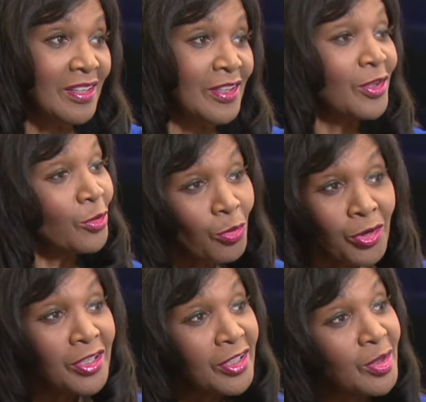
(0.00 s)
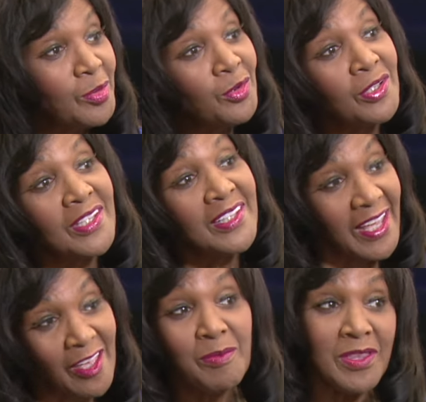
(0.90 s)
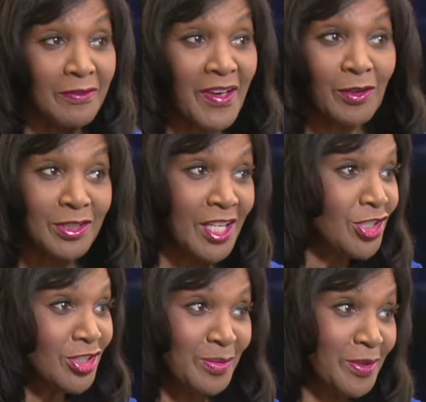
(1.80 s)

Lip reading: The Concordia community gave me the foundation to